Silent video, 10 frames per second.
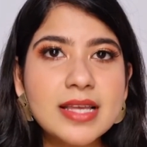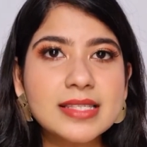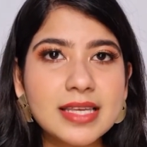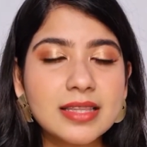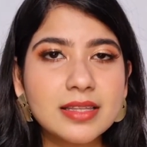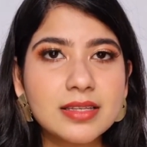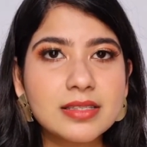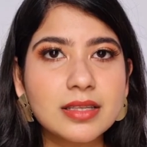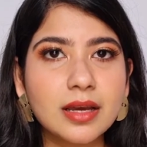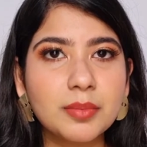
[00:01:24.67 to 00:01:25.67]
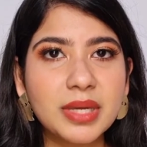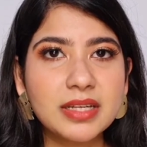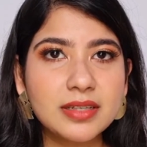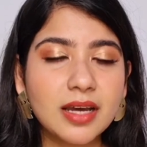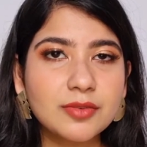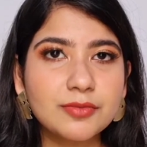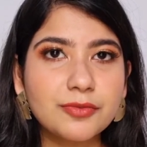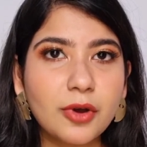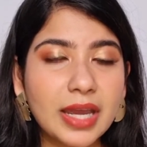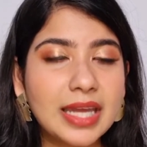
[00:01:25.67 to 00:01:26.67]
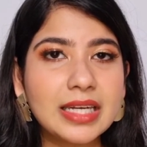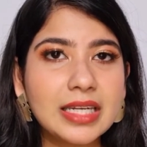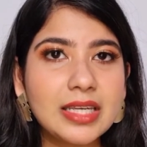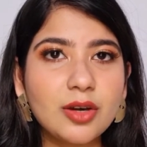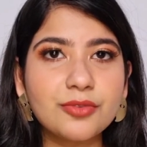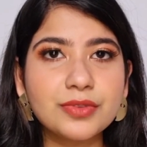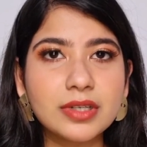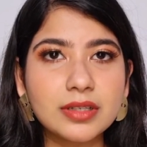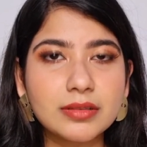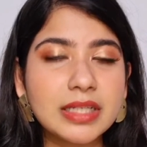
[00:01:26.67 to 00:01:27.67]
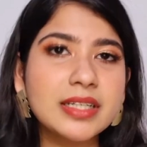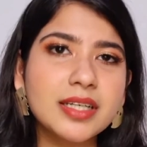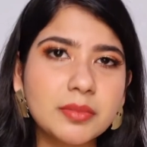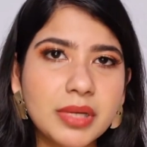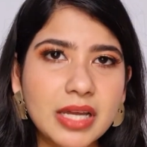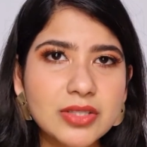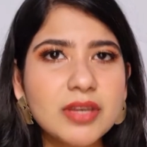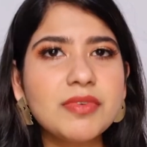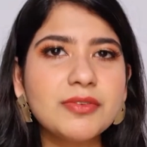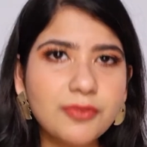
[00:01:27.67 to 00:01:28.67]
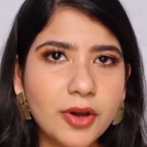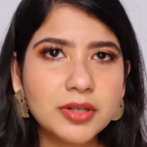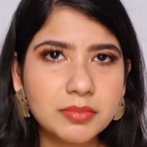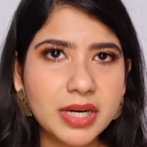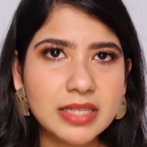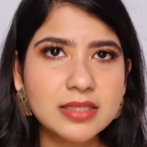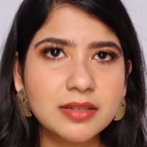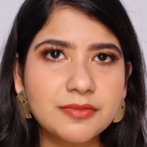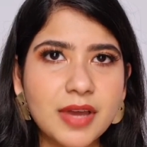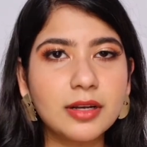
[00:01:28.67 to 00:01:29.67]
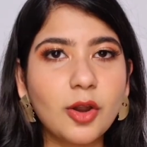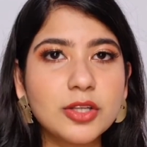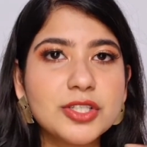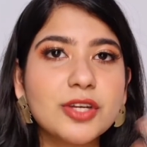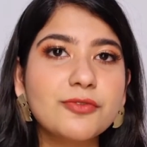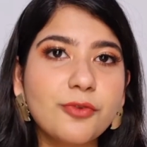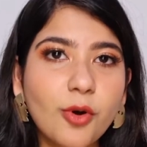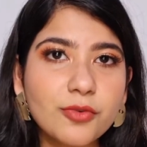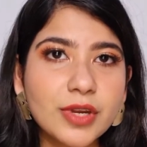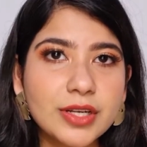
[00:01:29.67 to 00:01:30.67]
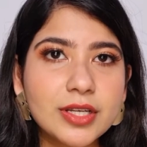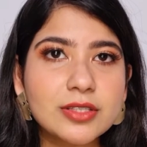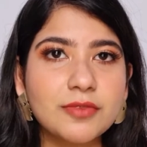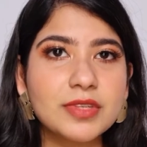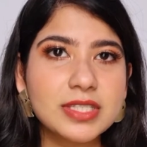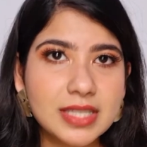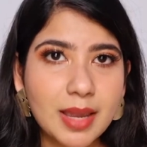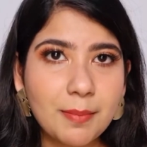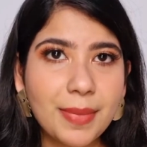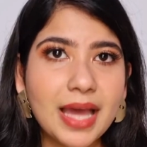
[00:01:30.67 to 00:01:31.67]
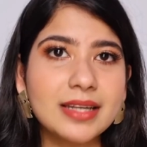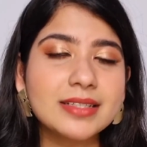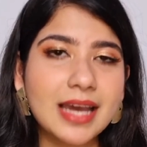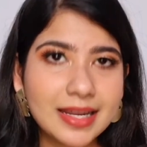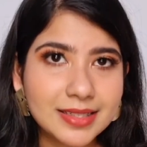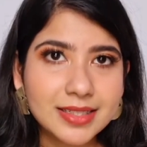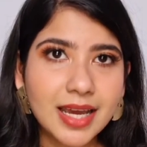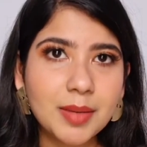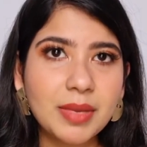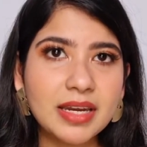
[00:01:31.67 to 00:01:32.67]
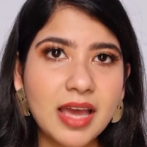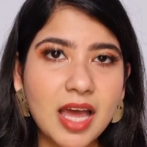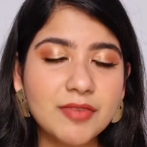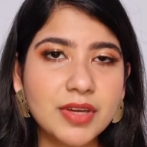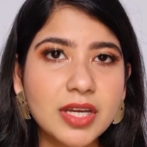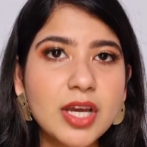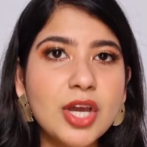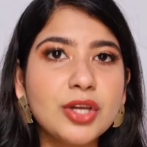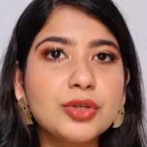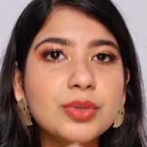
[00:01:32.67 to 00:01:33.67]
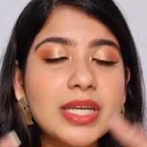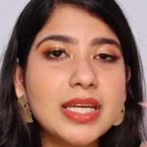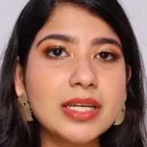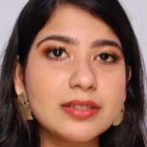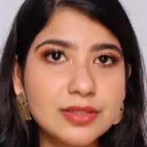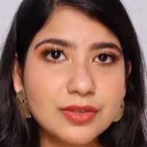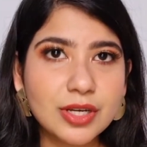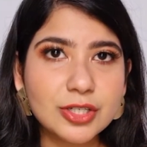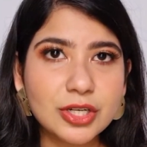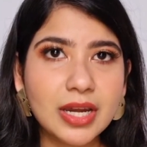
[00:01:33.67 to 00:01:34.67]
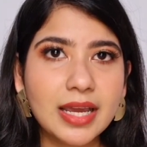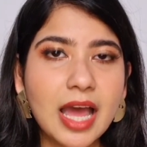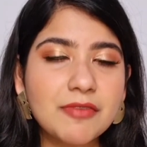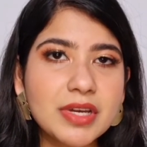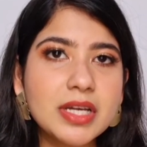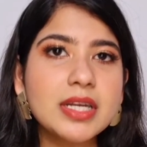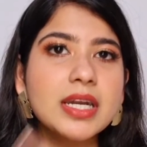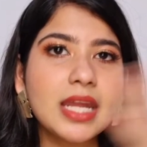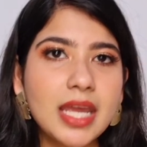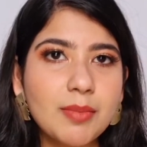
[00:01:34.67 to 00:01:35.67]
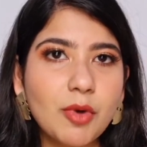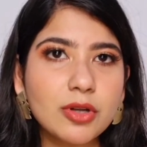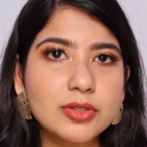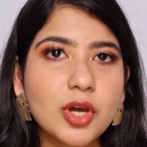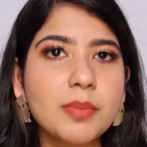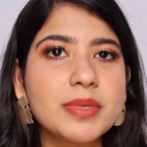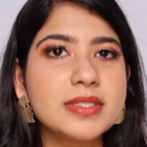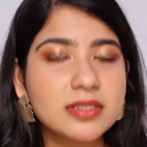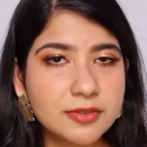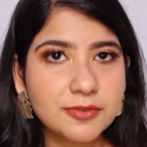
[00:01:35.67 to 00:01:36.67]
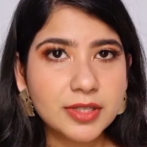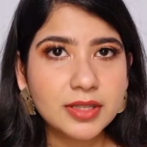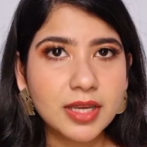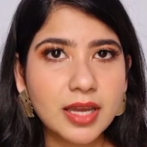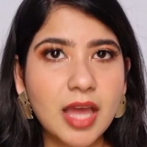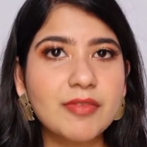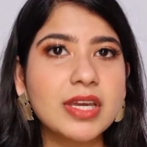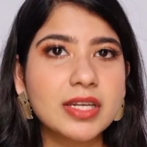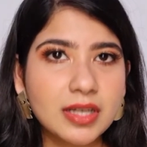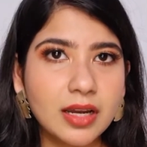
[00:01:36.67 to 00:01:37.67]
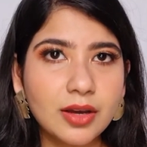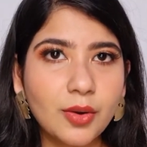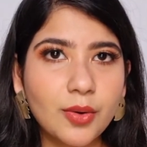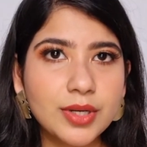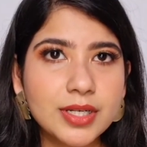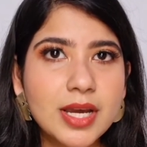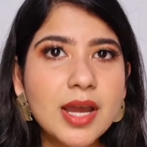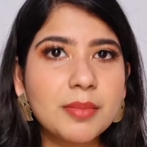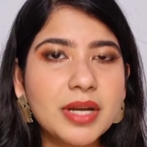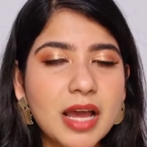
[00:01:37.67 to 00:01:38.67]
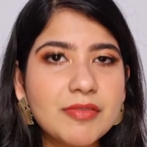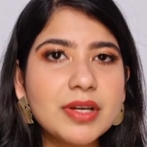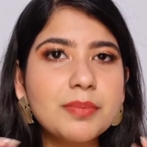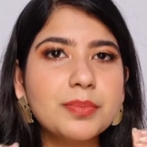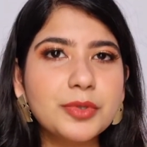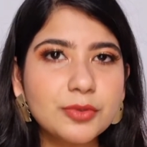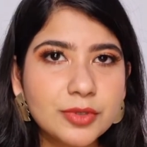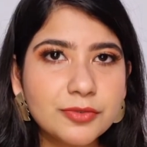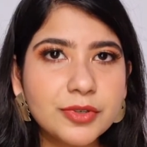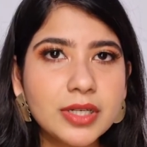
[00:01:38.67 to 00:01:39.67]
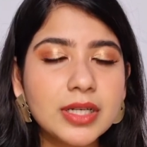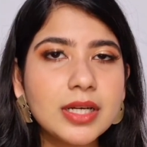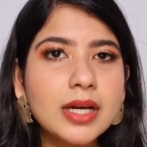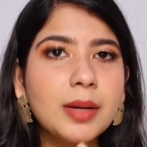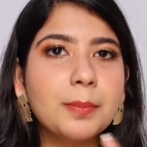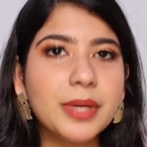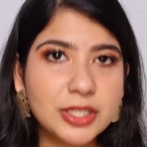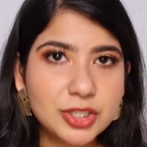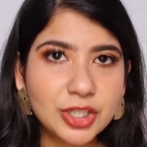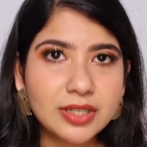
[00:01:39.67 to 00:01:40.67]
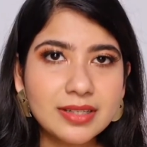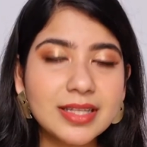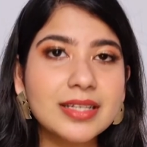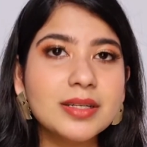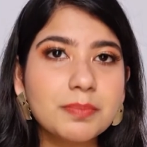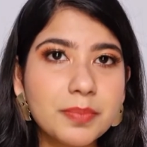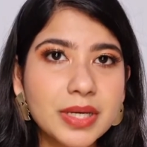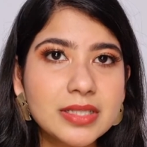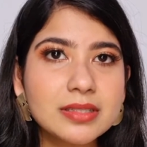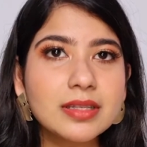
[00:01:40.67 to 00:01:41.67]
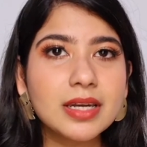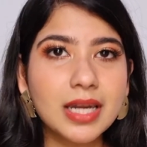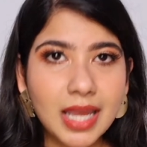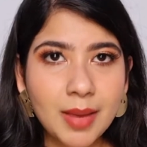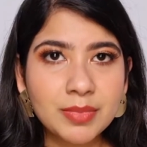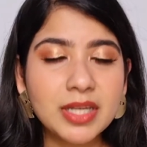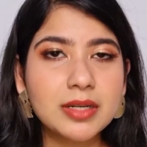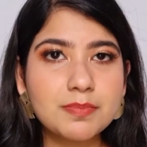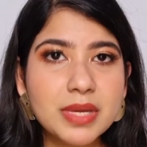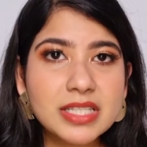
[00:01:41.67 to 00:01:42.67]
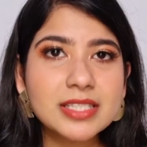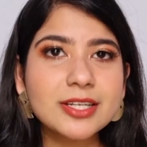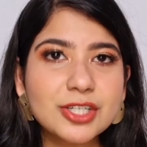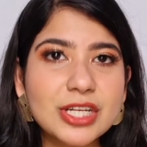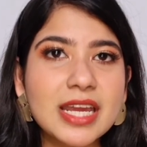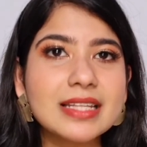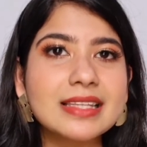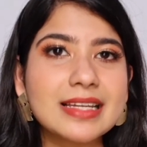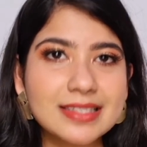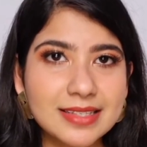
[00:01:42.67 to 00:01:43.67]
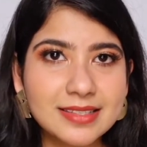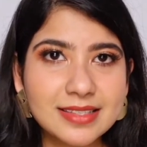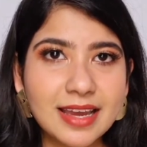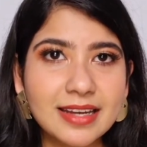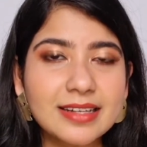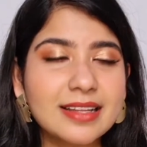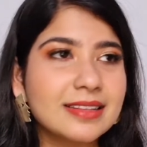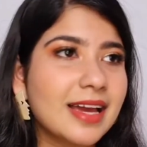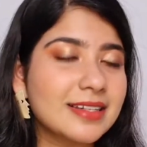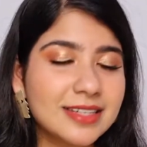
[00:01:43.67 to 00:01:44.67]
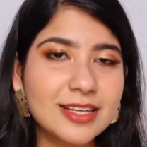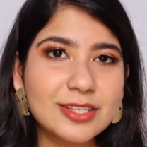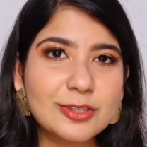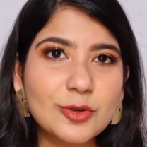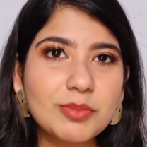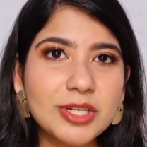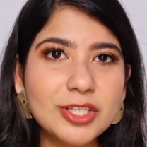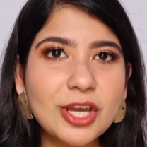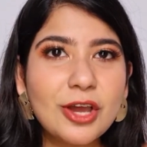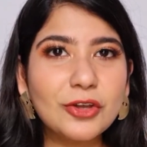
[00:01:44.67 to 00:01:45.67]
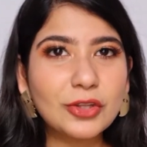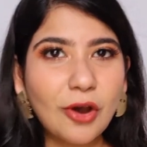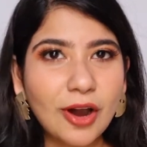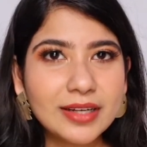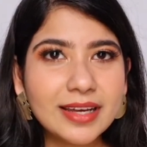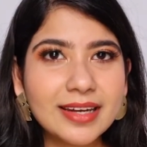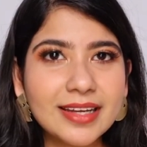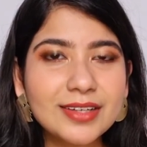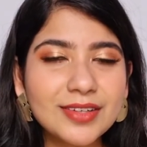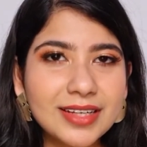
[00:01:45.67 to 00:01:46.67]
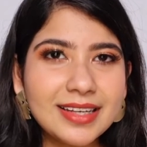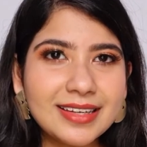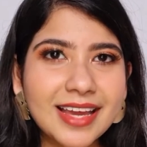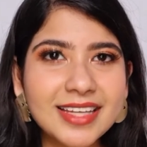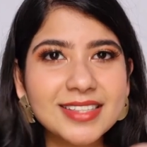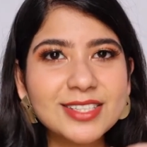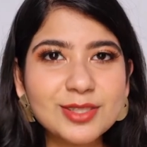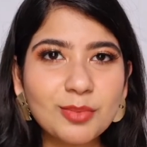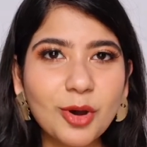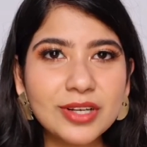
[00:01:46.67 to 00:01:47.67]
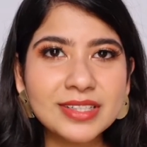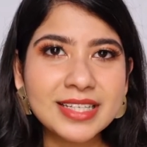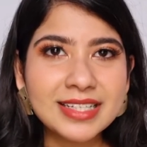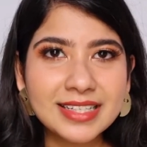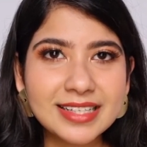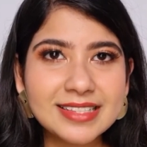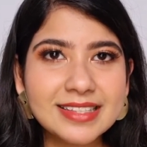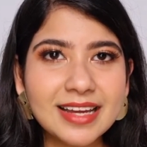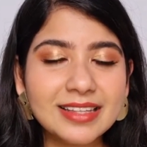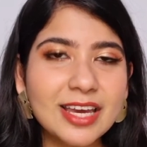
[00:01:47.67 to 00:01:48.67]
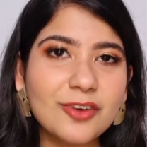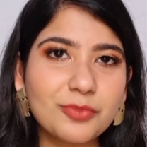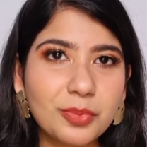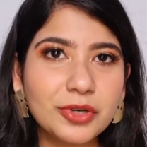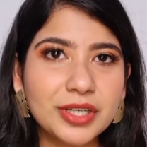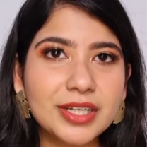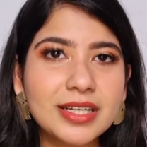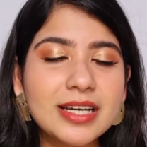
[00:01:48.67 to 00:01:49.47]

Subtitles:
seen this being done for any of the Indian brands or even foreign brands. In fact, launching 4 variants of the same palette at a time and having unique illustration. Like having a name on top is a different thing, having it color coded, but having a beautiful picture that depicts the name, that depicts the shade that's inside, that takes so much thought, and I really like the small details that they have put in.